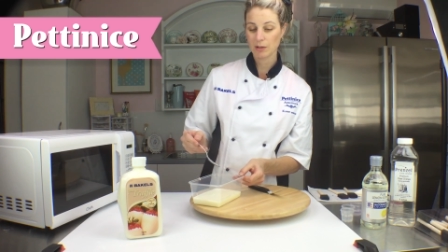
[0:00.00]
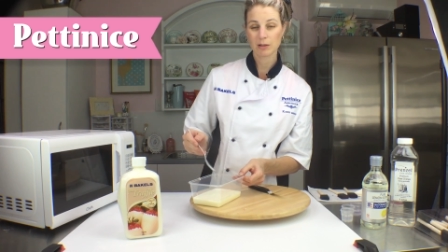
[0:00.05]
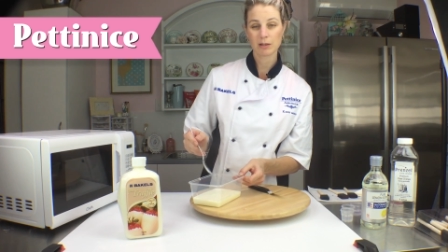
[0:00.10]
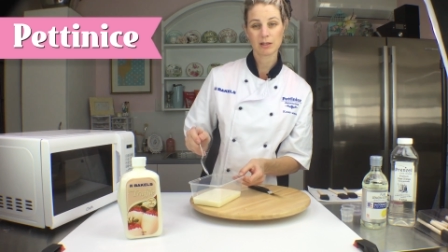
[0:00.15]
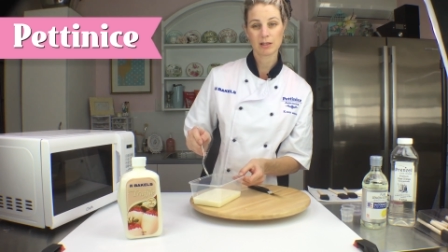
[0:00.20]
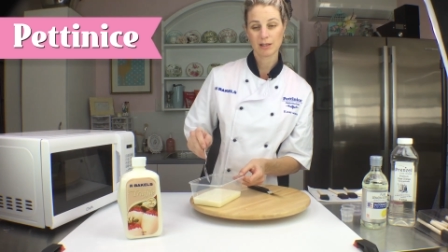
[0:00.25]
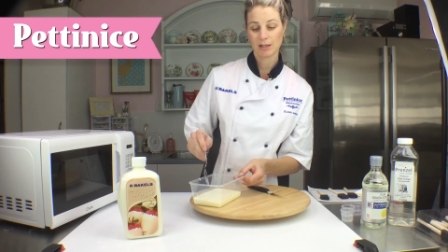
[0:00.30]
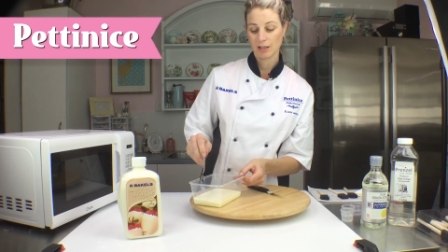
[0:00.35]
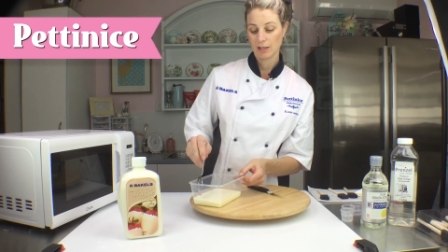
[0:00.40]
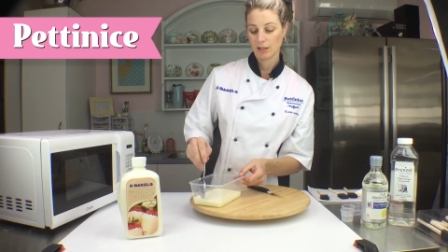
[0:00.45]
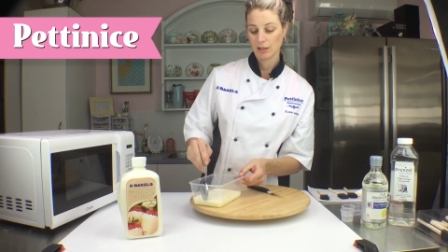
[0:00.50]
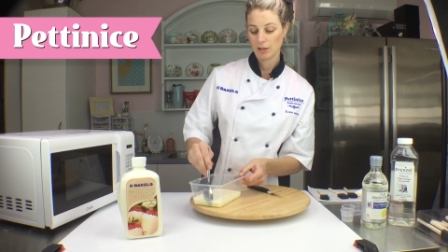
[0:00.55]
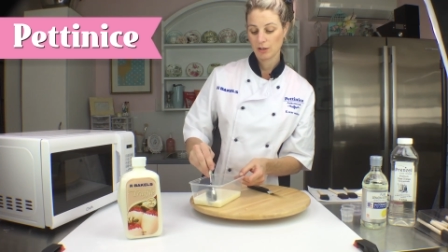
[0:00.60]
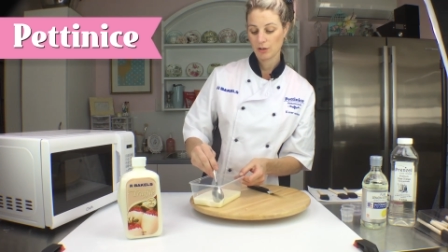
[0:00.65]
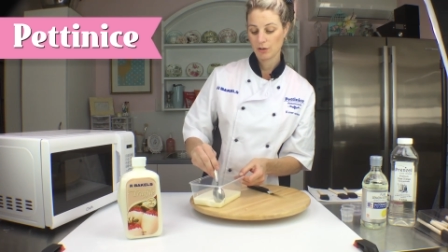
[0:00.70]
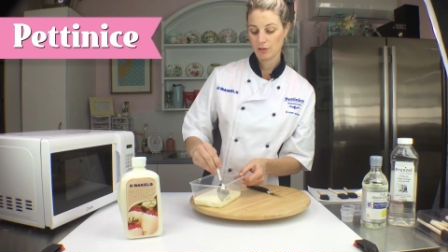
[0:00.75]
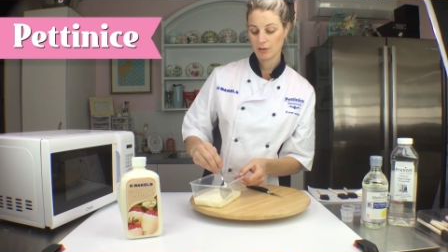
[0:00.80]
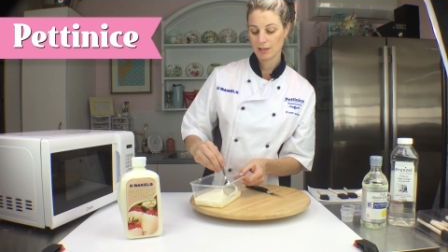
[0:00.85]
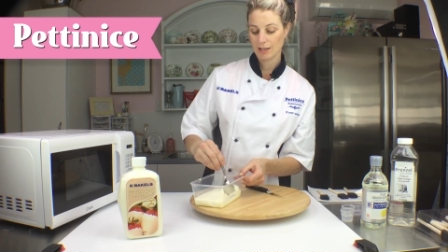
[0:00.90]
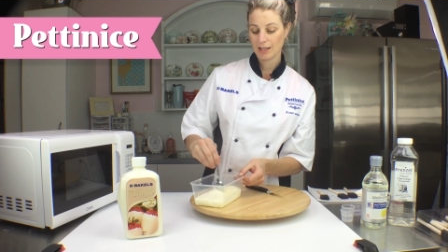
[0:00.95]
it
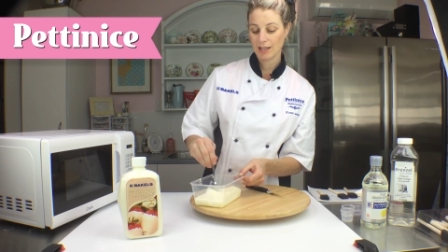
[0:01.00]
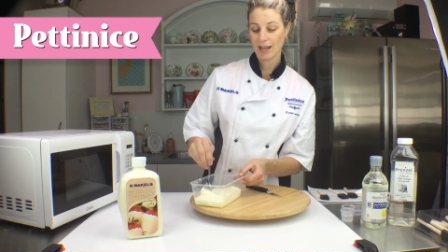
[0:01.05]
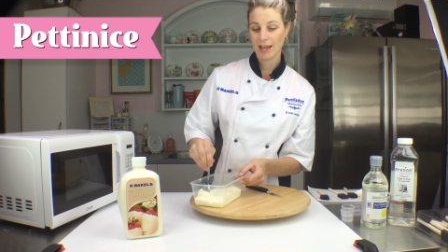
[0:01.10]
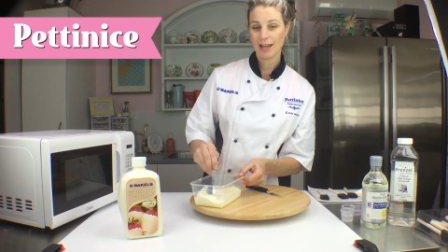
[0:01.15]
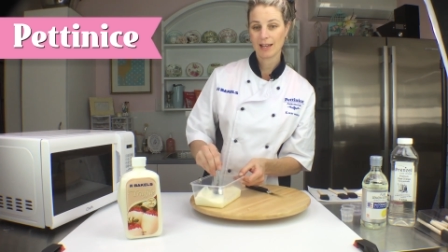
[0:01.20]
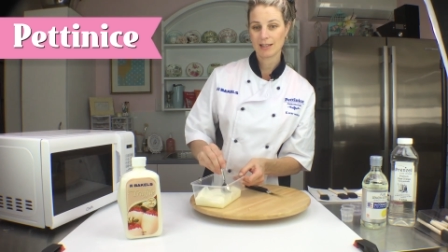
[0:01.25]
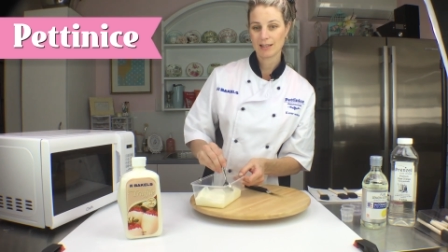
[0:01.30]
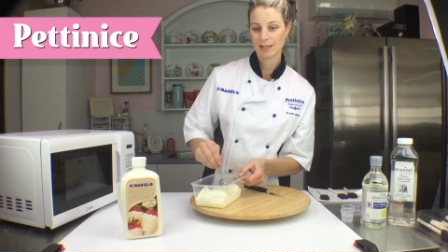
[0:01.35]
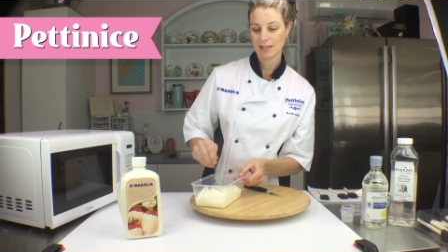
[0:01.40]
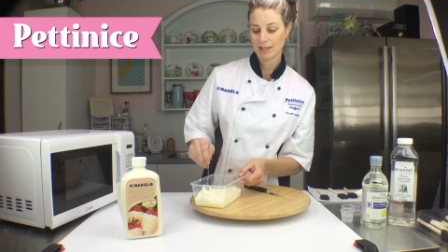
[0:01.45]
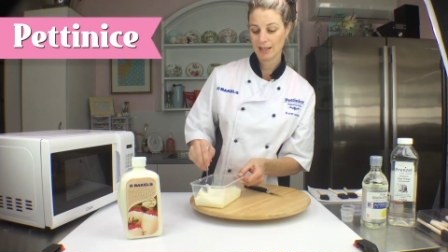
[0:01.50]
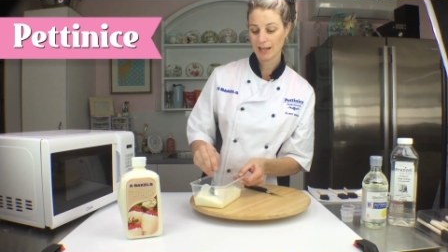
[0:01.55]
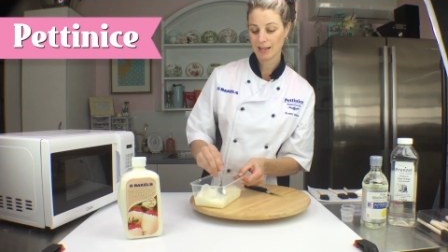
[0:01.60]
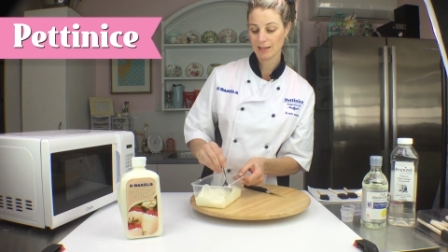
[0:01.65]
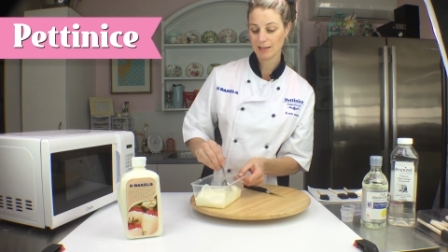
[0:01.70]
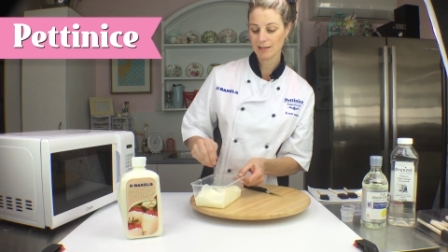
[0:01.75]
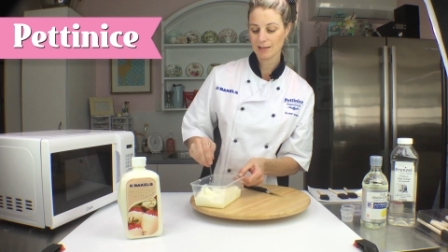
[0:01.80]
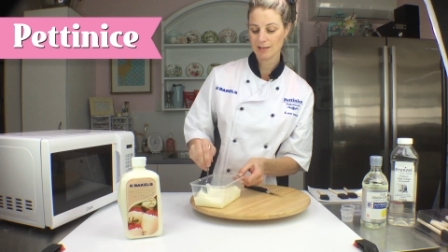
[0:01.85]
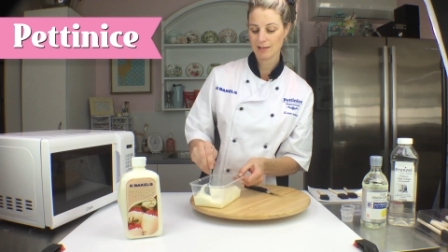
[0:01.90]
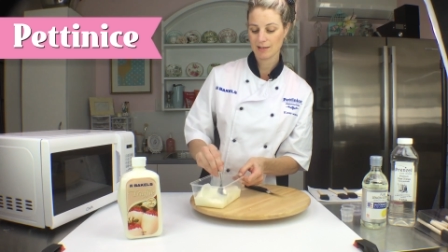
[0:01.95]
using candy
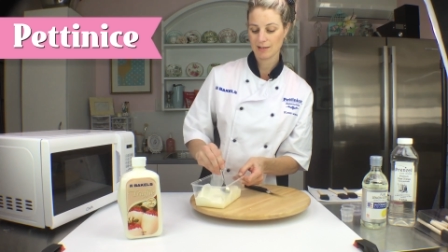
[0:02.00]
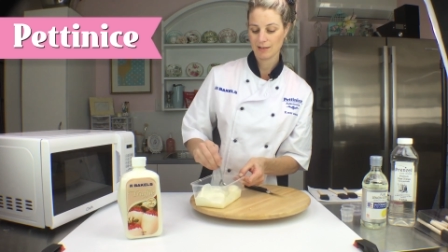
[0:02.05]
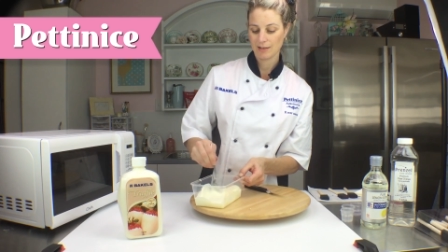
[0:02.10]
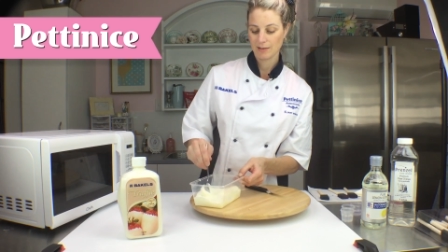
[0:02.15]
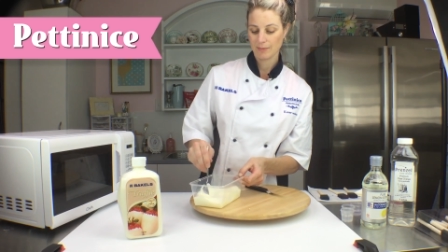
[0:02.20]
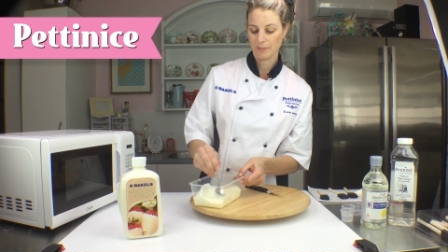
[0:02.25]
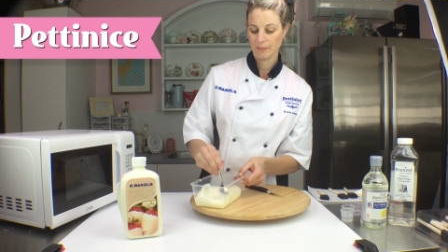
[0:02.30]
colours